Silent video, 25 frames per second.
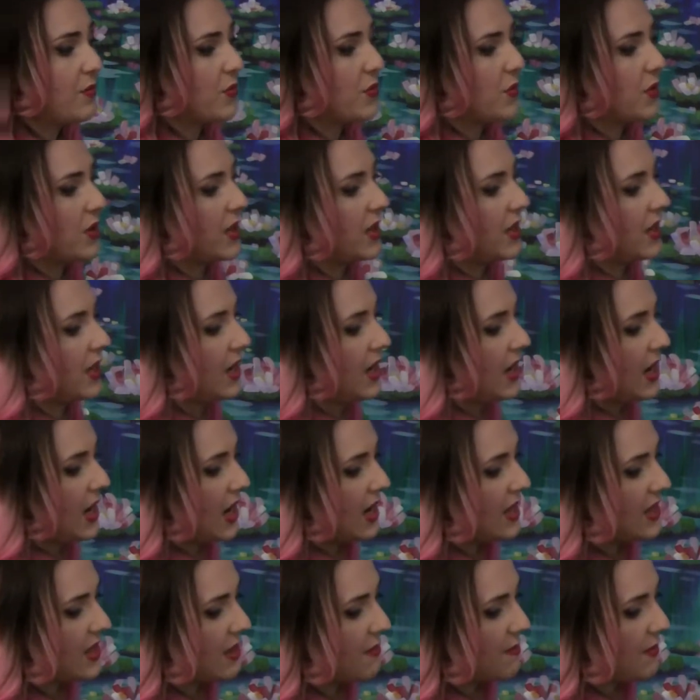more,
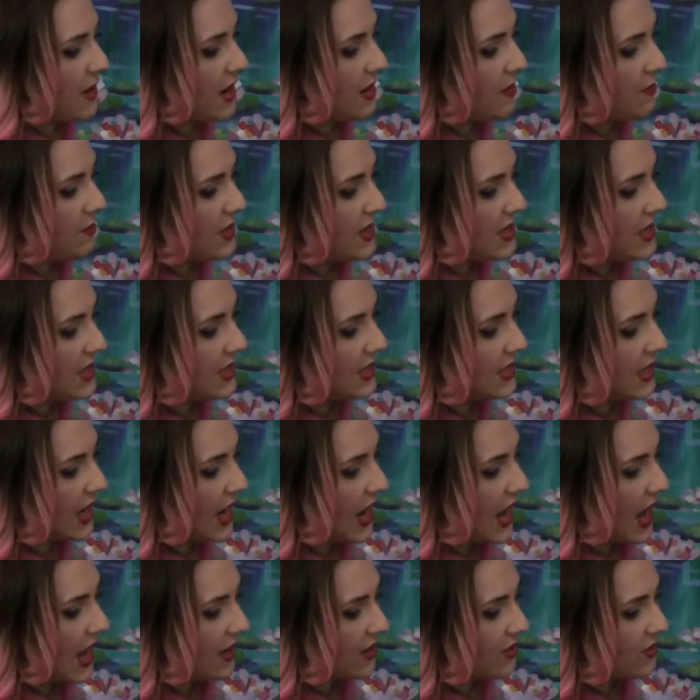and they might be
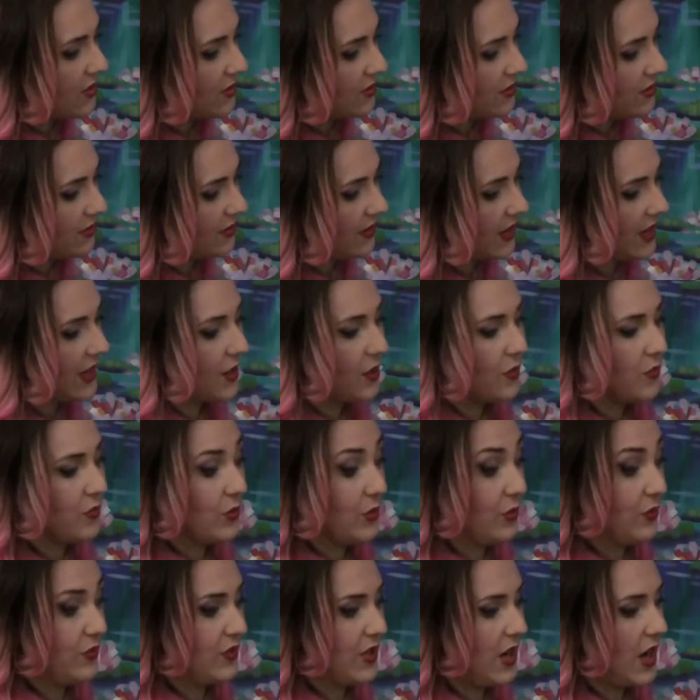diagonal, like a
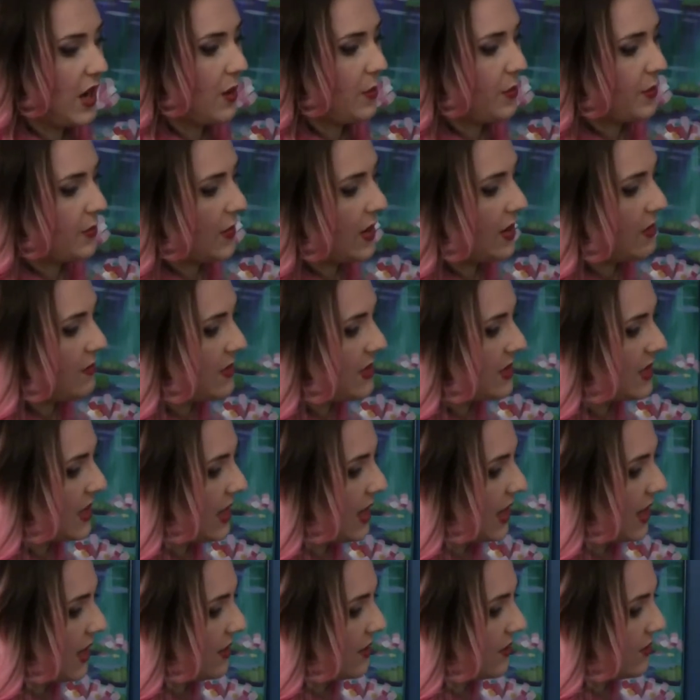rooftop might be
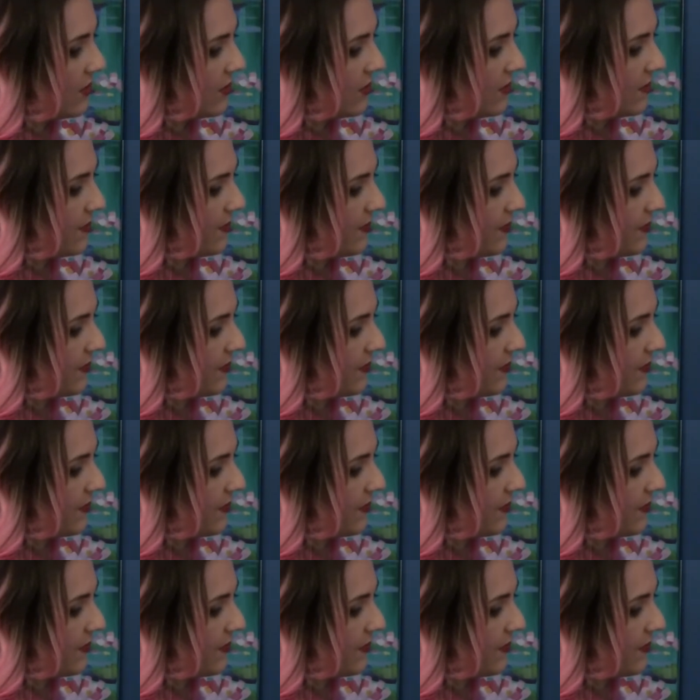diagonal.